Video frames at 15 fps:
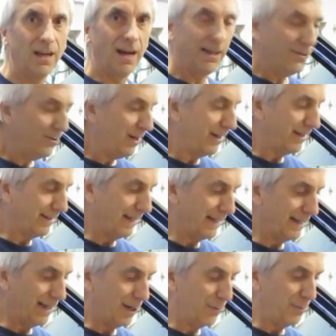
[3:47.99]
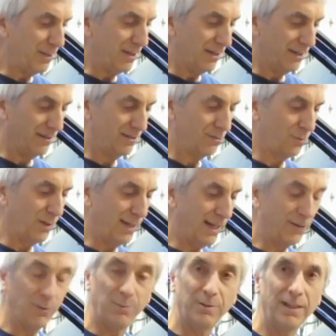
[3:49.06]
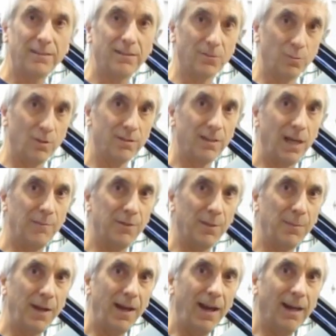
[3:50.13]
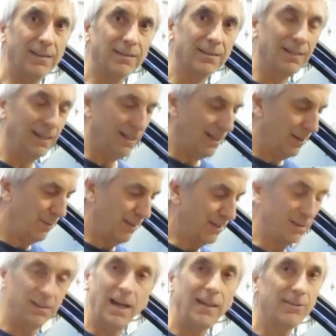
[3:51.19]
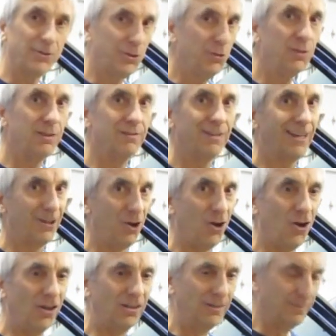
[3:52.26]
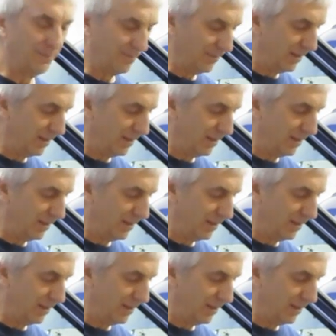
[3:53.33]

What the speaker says: I knew how to get it out because we'd had to replace this one time in the past, but it's not intuitive at all.